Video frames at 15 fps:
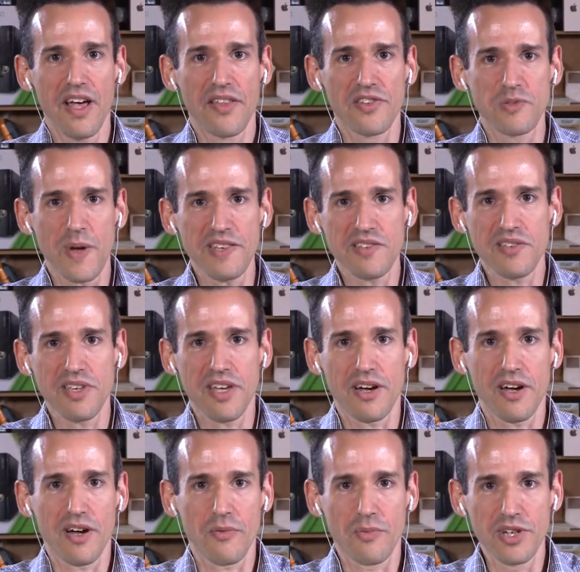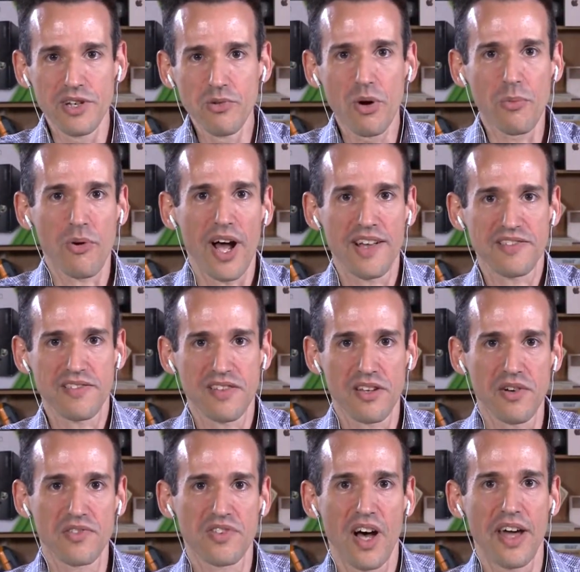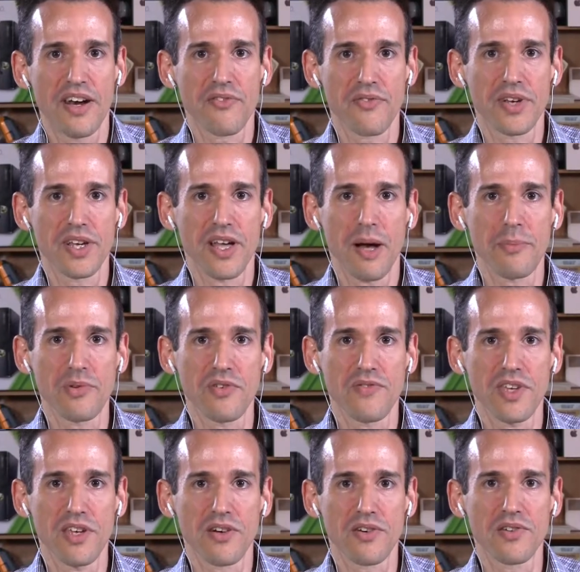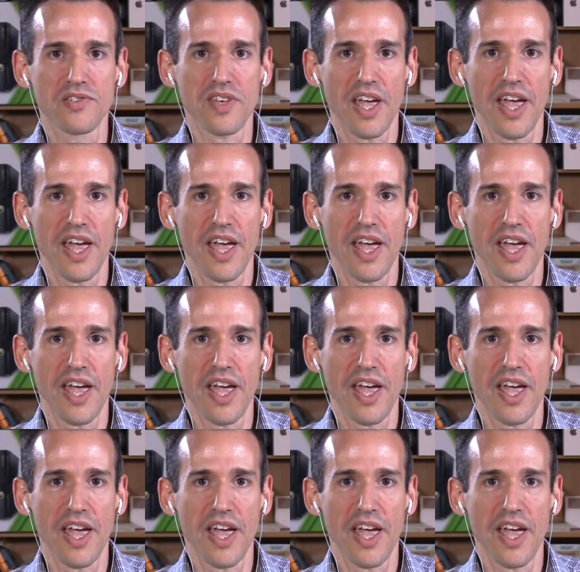there's basically a renewal process that goes on every couple of years.